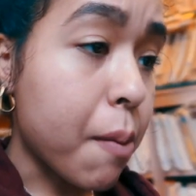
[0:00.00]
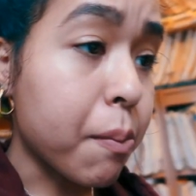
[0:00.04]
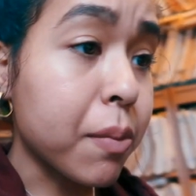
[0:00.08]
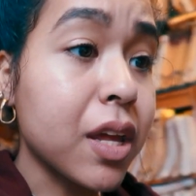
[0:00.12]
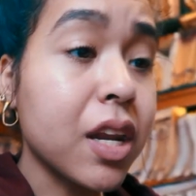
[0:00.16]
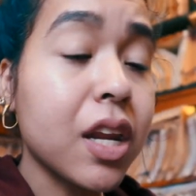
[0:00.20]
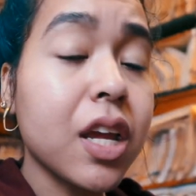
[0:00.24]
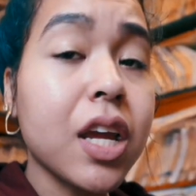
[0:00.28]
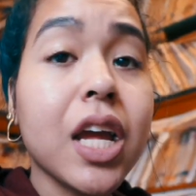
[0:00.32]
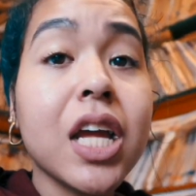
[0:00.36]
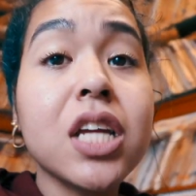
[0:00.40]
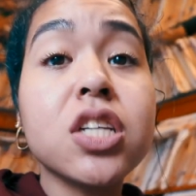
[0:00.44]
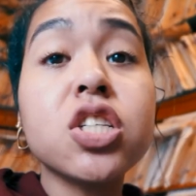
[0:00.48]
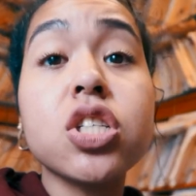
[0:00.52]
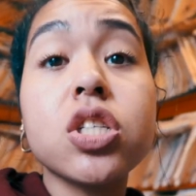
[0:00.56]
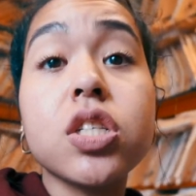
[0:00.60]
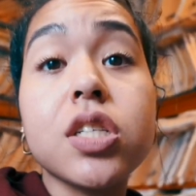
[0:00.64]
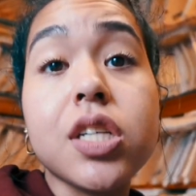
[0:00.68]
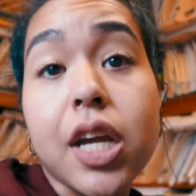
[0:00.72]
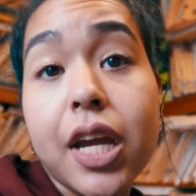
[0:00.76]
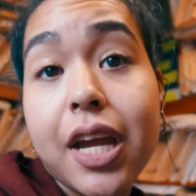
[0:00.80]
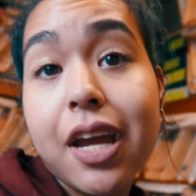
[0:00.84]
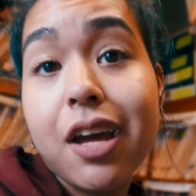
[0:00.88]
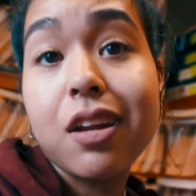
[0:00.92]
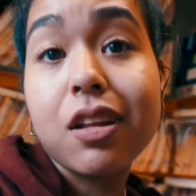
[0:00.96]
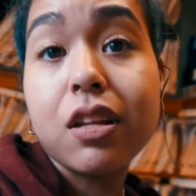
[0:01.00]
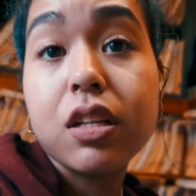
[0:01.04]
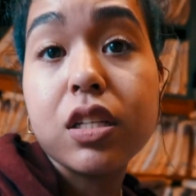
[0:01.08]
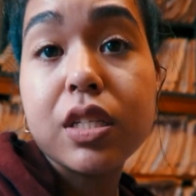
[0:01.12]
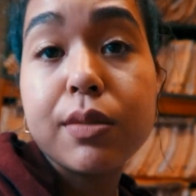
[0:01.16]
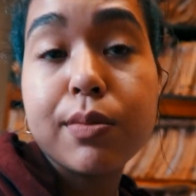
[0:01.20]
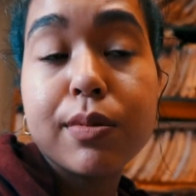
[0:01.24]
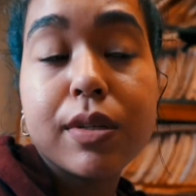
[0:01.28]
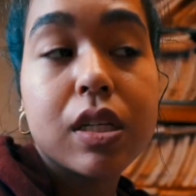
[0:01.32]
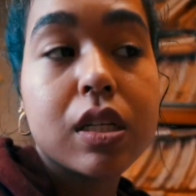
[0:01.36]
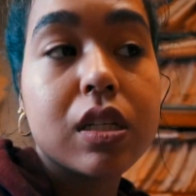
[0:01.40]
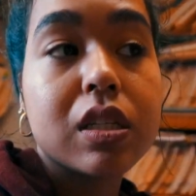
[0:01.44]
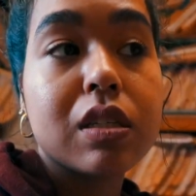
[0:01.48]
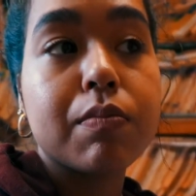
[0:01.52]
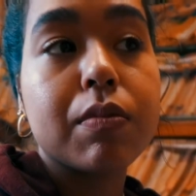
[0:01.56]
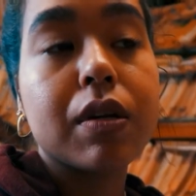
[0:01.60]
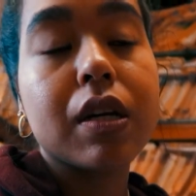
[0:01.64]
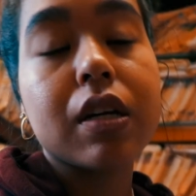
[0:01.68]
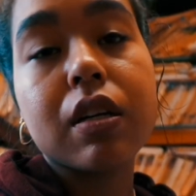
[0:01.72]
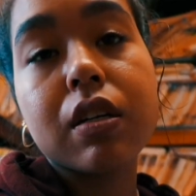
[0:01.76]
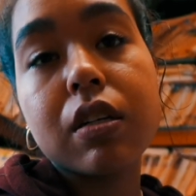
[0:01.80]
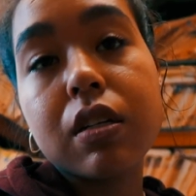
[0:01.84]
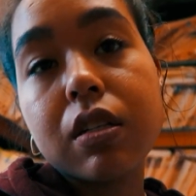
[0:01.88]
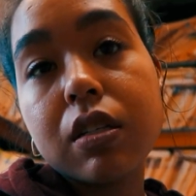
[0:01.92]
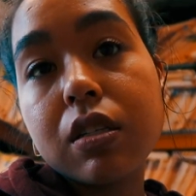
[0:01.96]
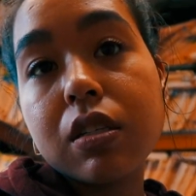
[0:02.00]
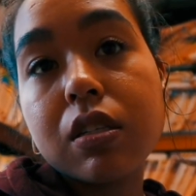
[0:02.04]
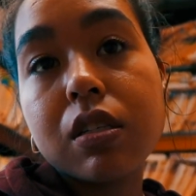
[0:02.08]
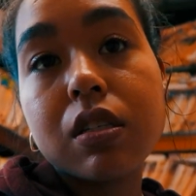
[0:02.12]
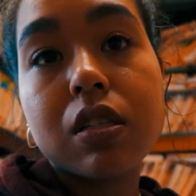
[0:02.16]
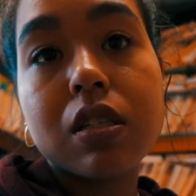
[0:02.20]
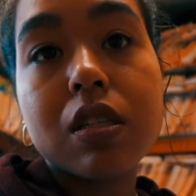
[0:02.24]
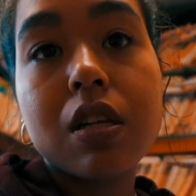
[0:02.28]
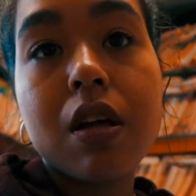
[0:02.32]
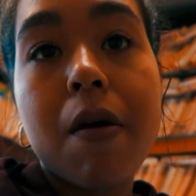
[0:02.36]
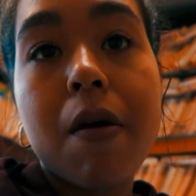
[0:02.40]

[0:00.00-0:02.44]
I'm gonna check out of this place because